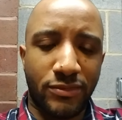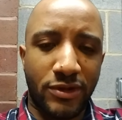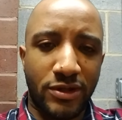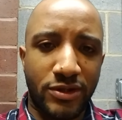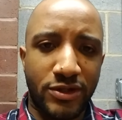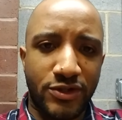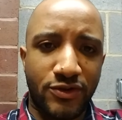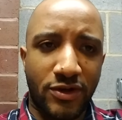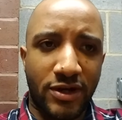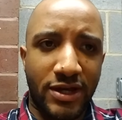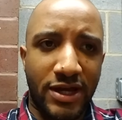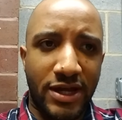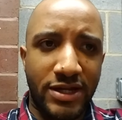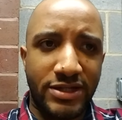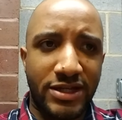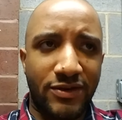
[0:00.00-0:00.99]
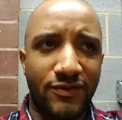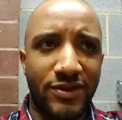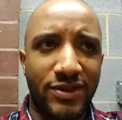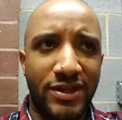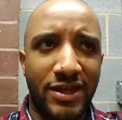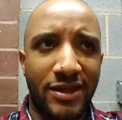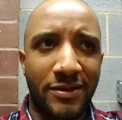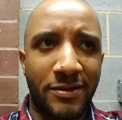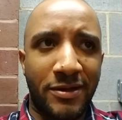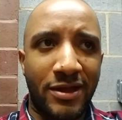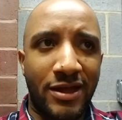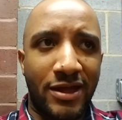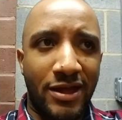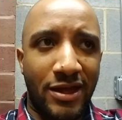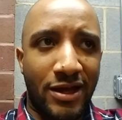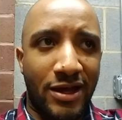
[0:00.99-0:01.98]
the Straw Hats and everything.
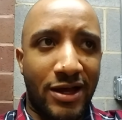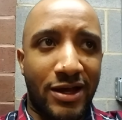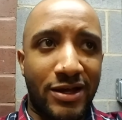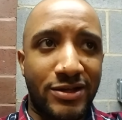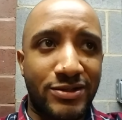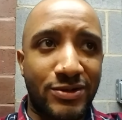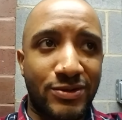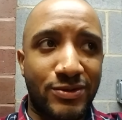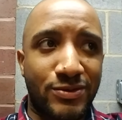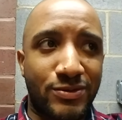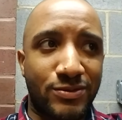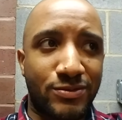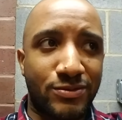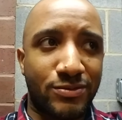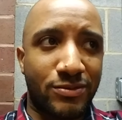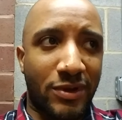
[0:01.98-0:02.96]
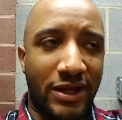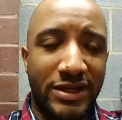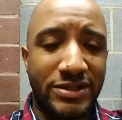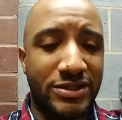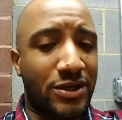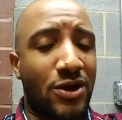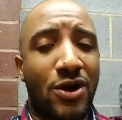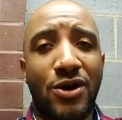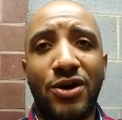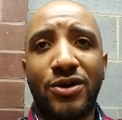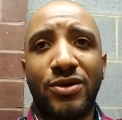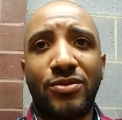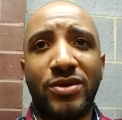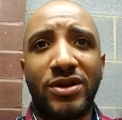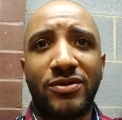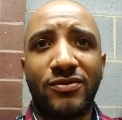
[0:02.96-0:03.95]
So I guess the guard
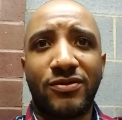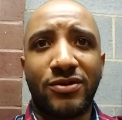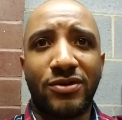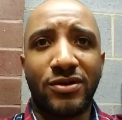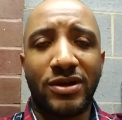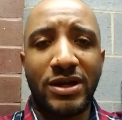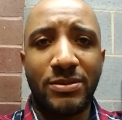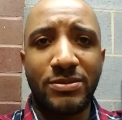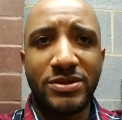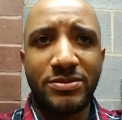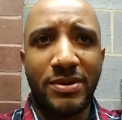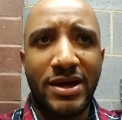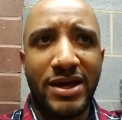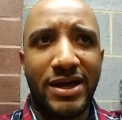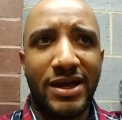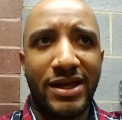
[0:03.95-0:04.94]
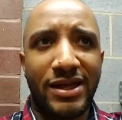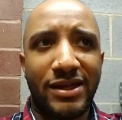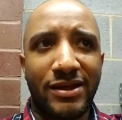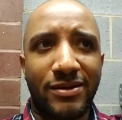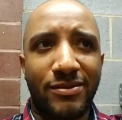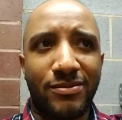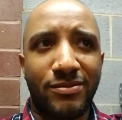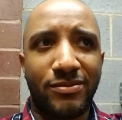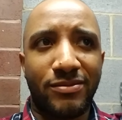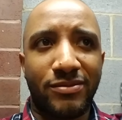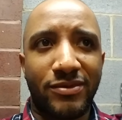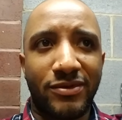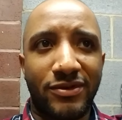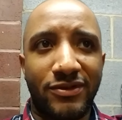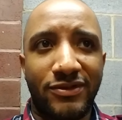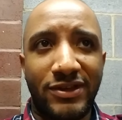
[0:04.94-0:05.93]
or whatever comes by,
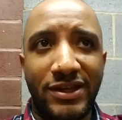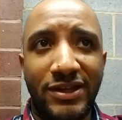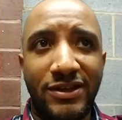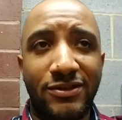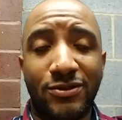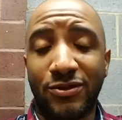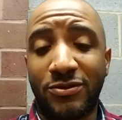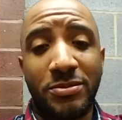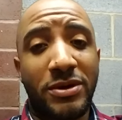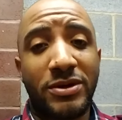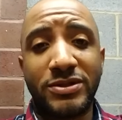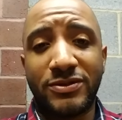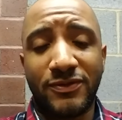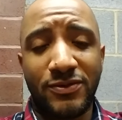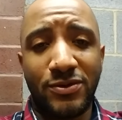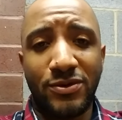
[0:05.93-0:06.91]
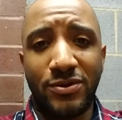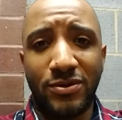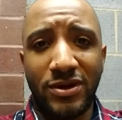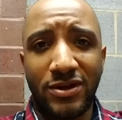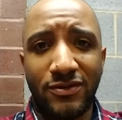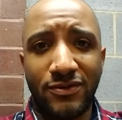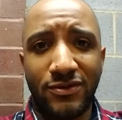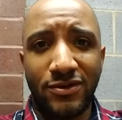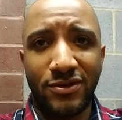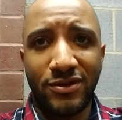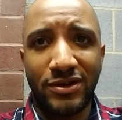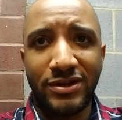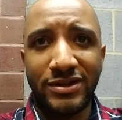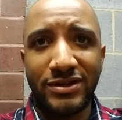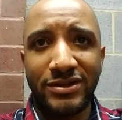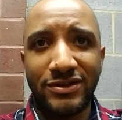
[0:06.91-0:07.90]
sees or smells the food or whatever,
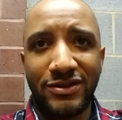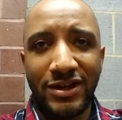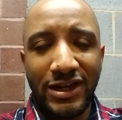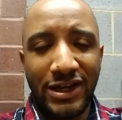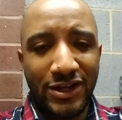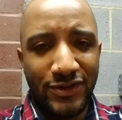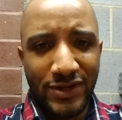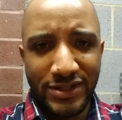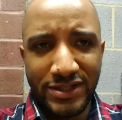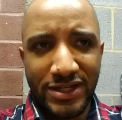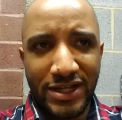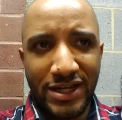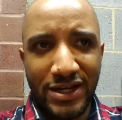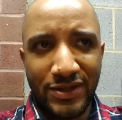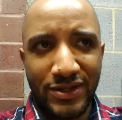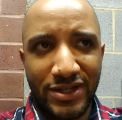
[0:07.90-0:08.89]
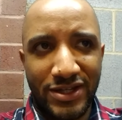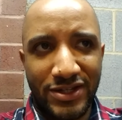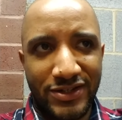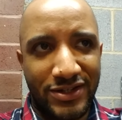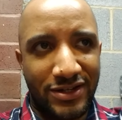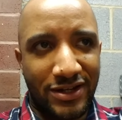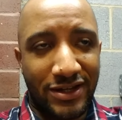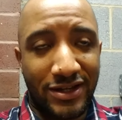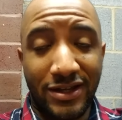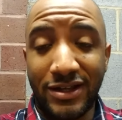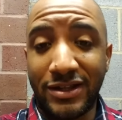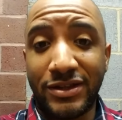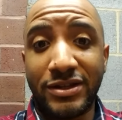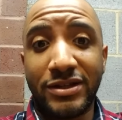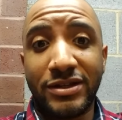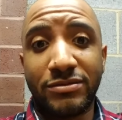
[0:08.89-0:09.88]
and tries to take out the kitchen,
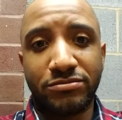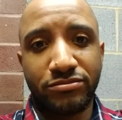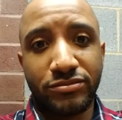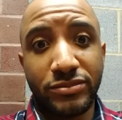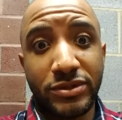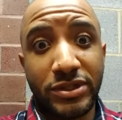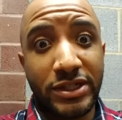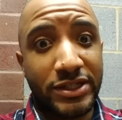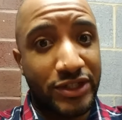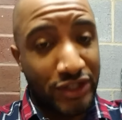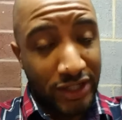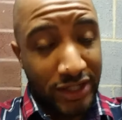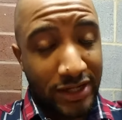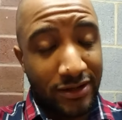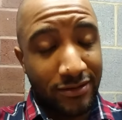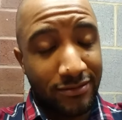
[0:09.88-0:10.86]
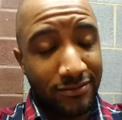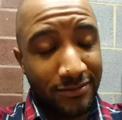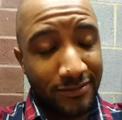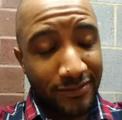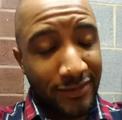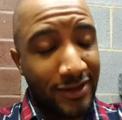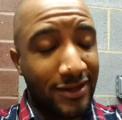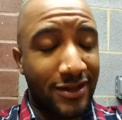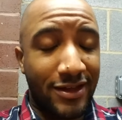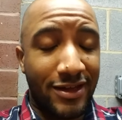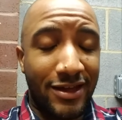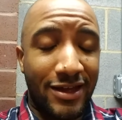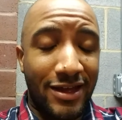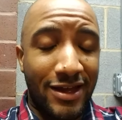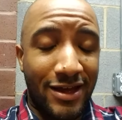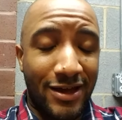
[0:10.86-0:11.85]
the chicken.
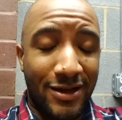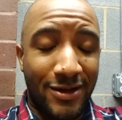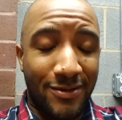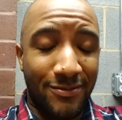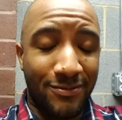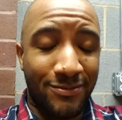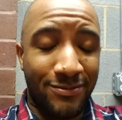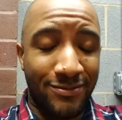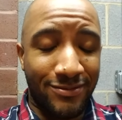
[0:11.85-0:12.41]
Um,